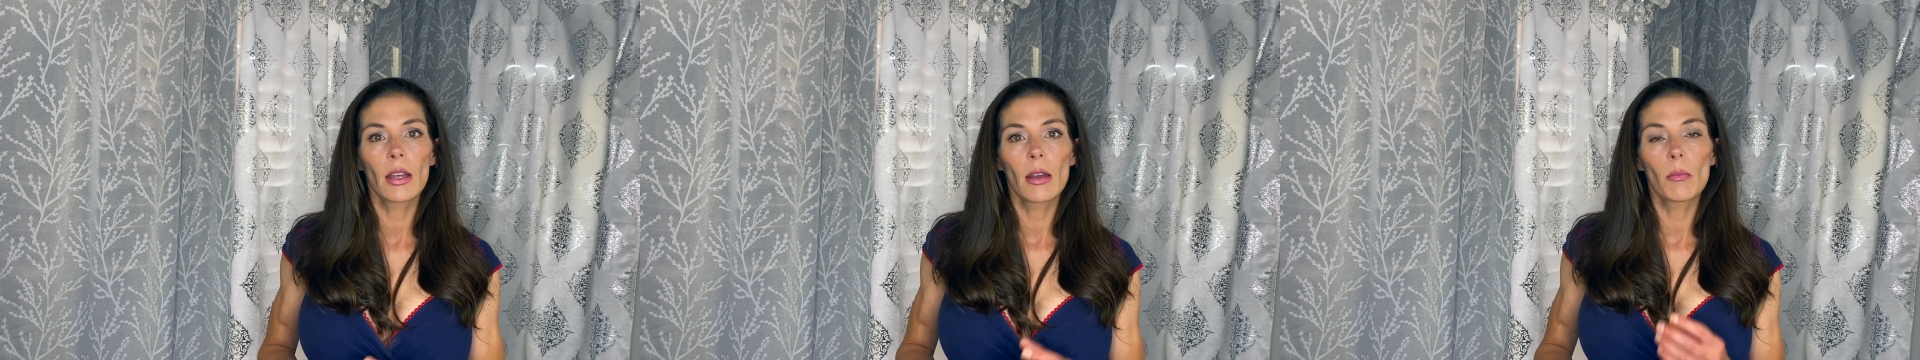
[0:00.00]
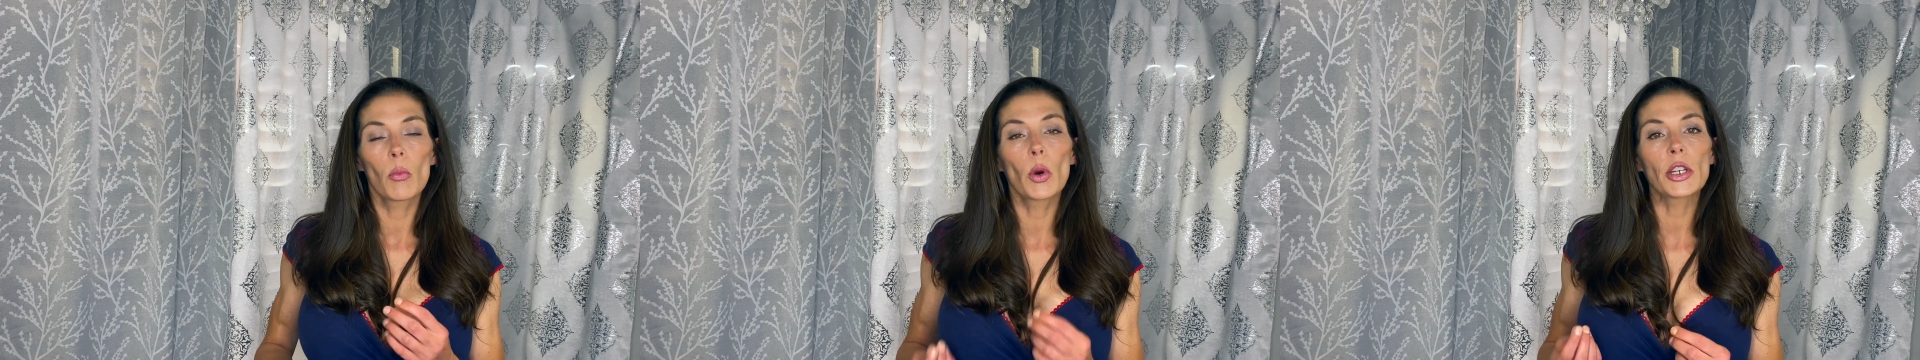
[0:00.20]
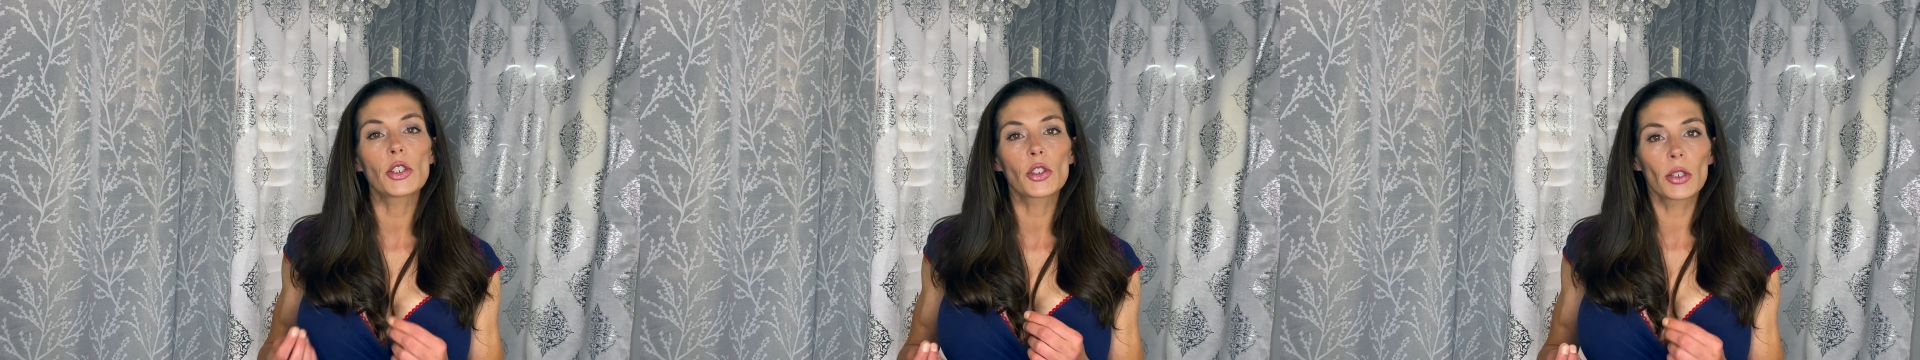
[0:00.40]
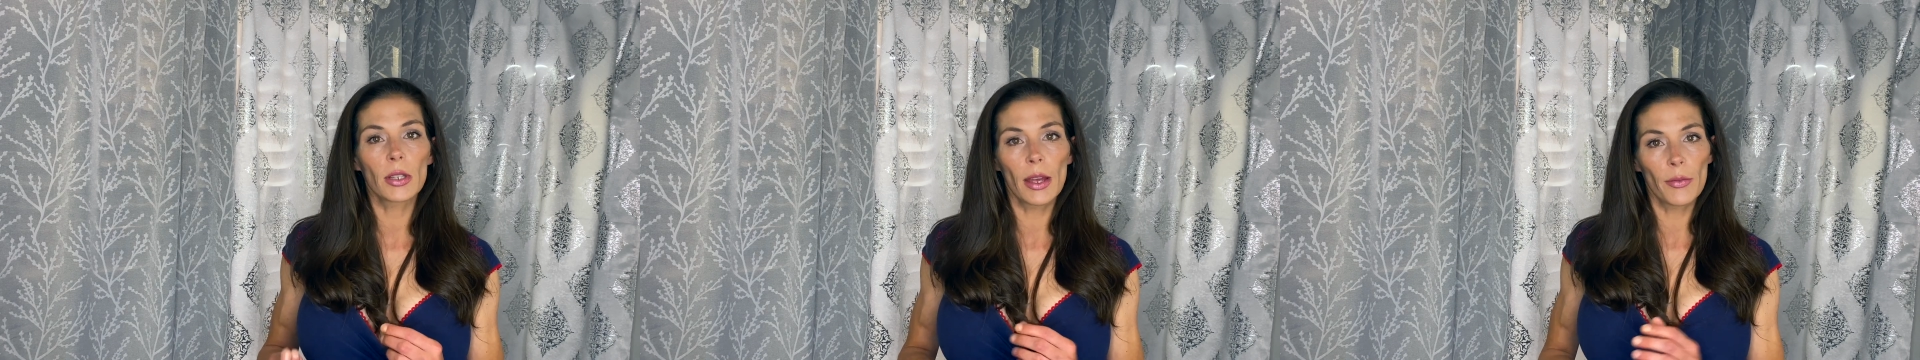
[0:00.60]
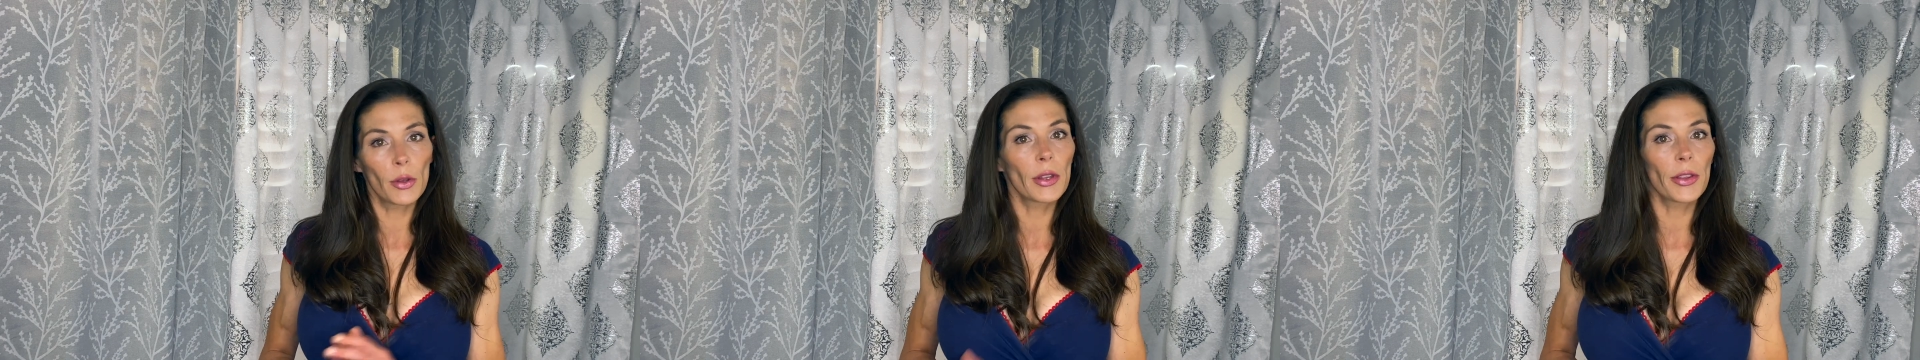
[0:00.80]
moisture
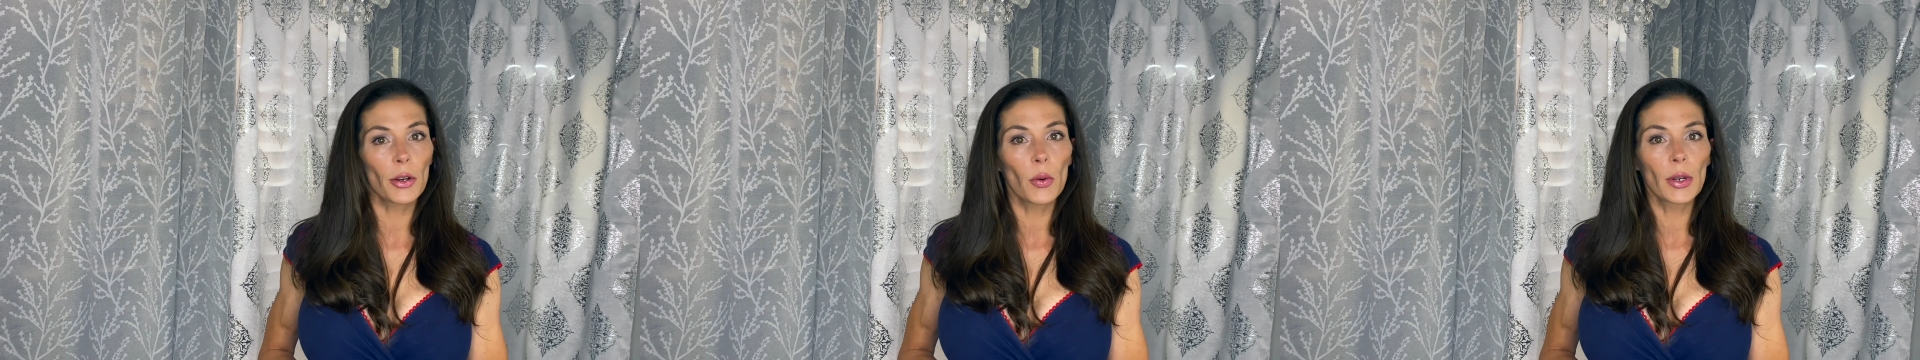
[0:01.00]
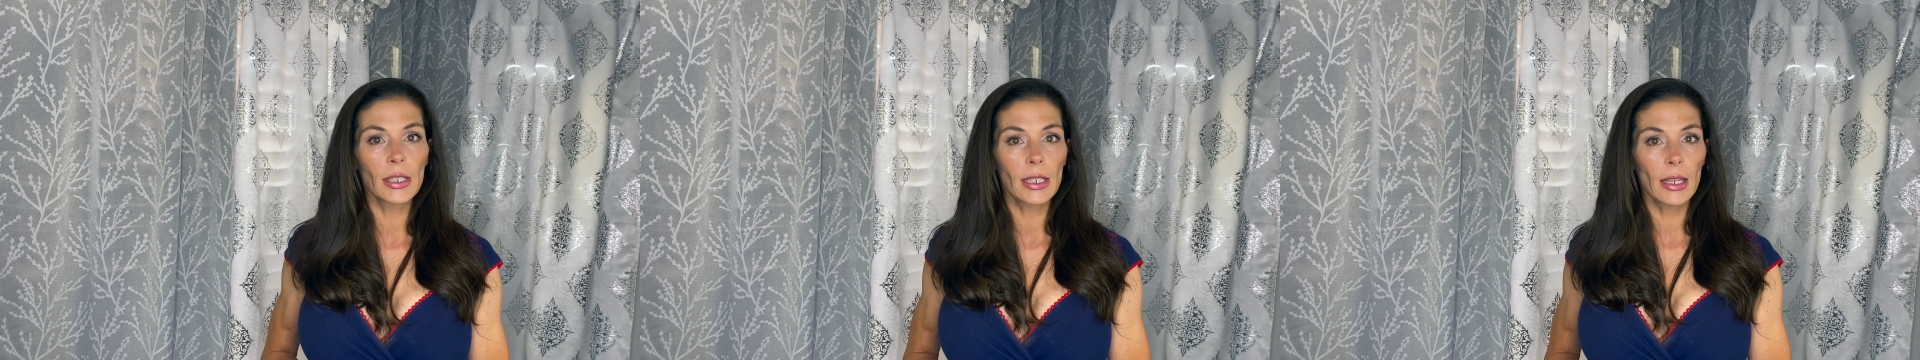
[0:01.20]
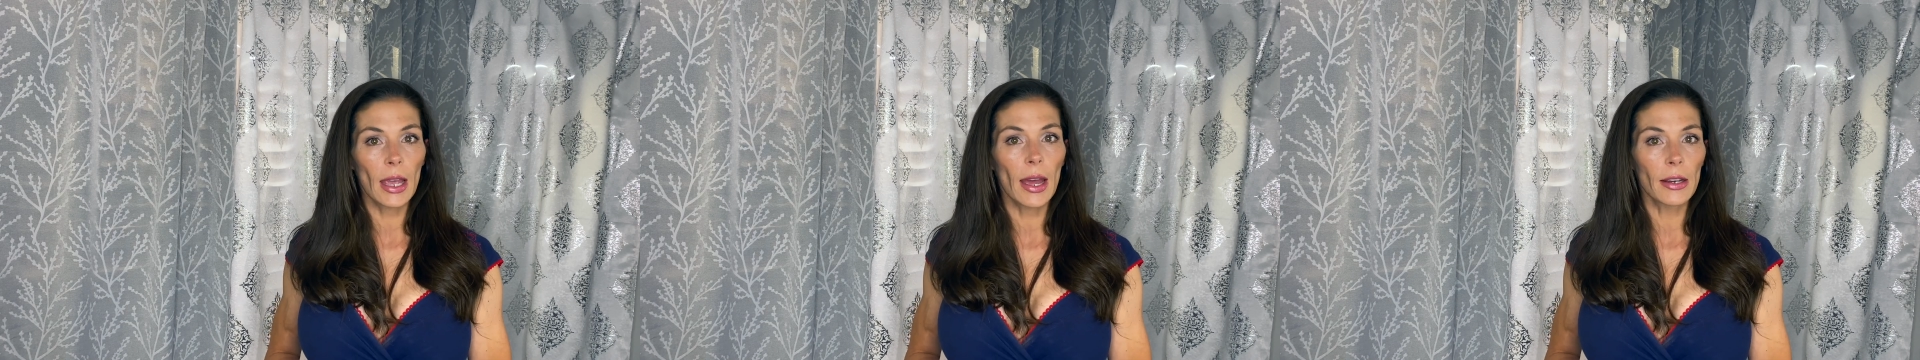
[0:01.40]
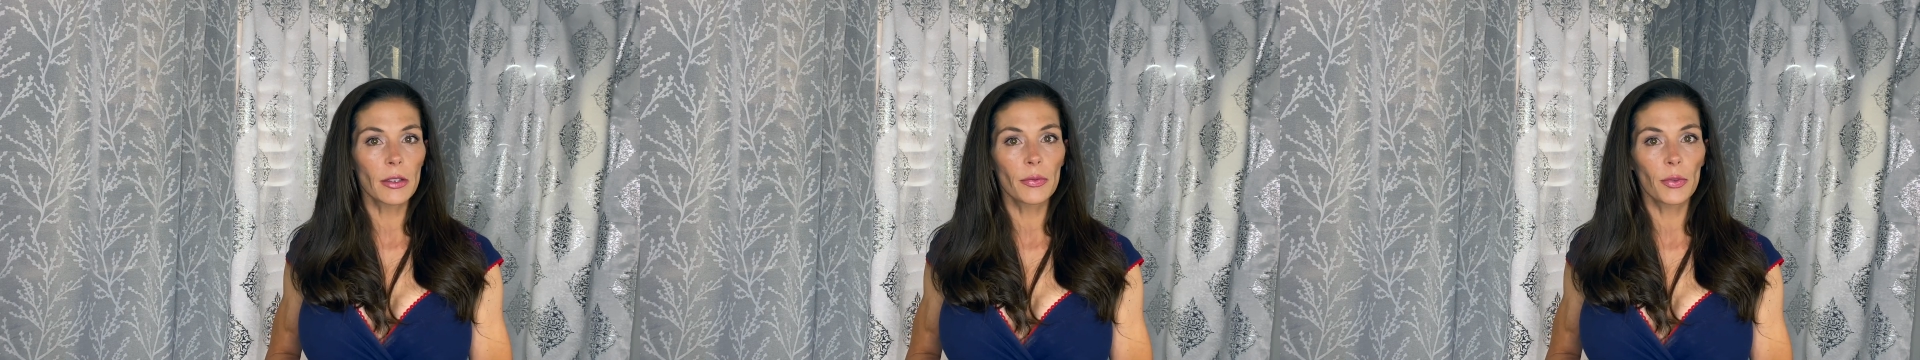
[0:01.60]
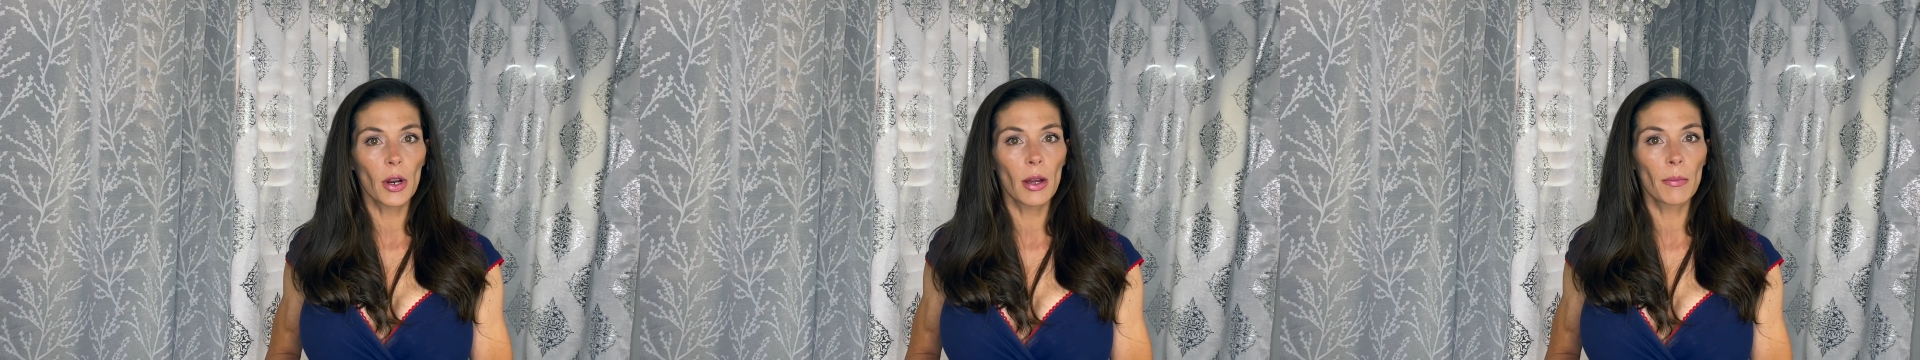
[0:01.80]
level that they're going to get
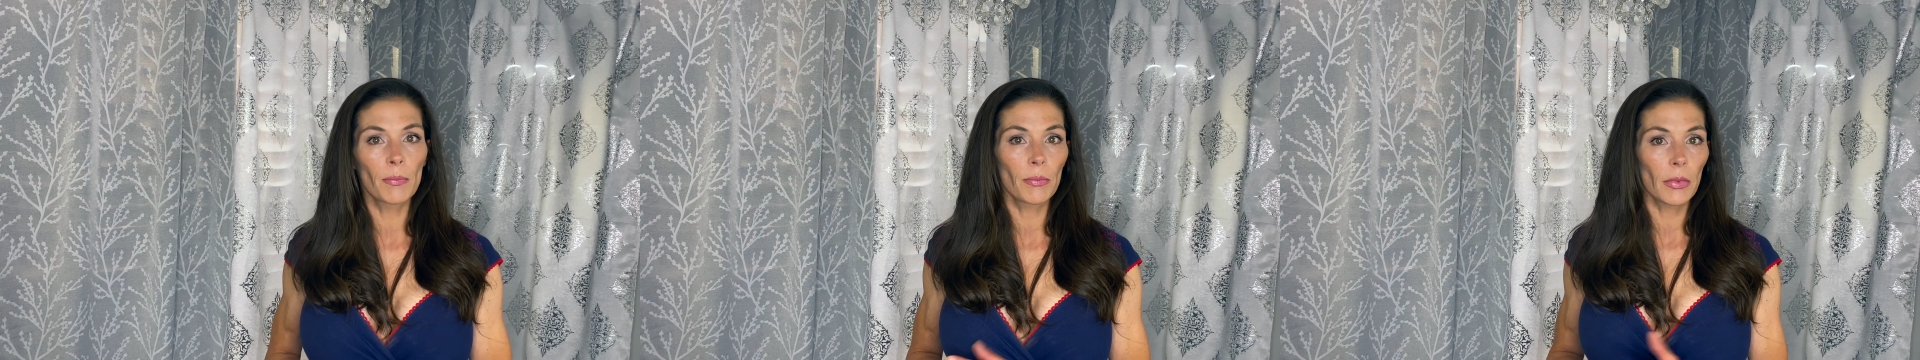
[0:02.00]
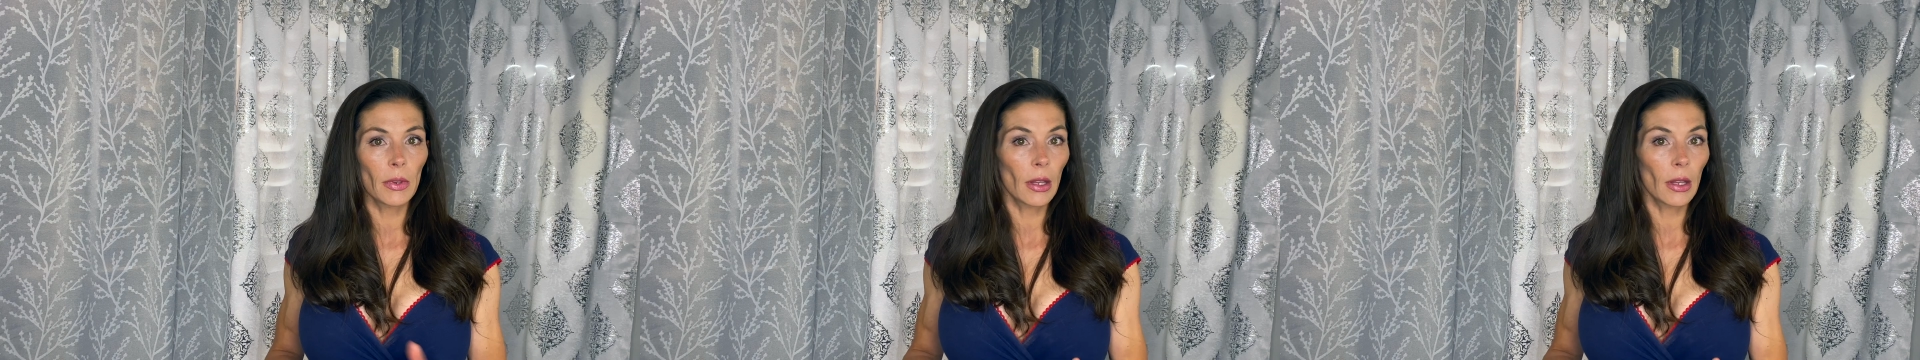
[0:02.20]
from